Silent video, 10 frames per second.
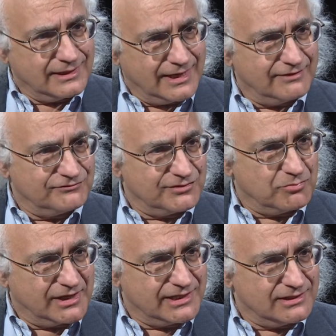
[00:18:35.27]

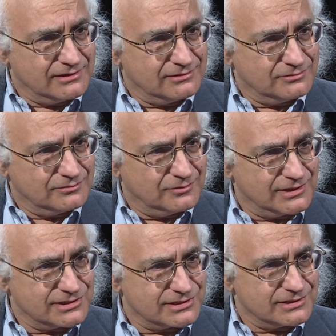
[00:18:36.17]
everybody
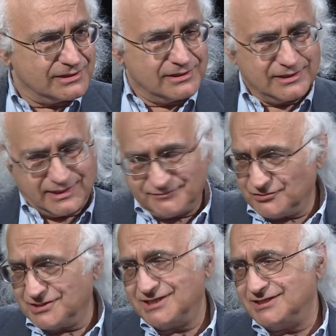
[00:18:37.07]
was, and even
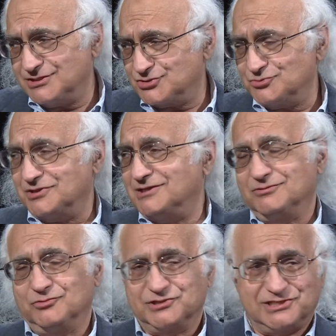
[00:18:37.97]
though it's true,
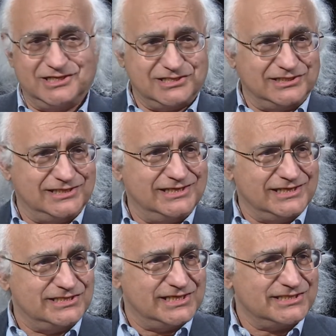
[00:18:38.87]
the word citizen didn't
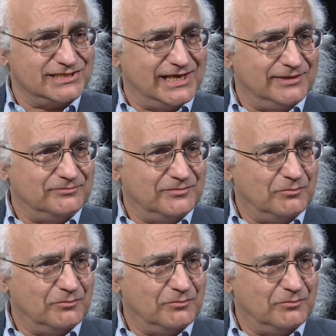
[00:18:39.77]
exist then,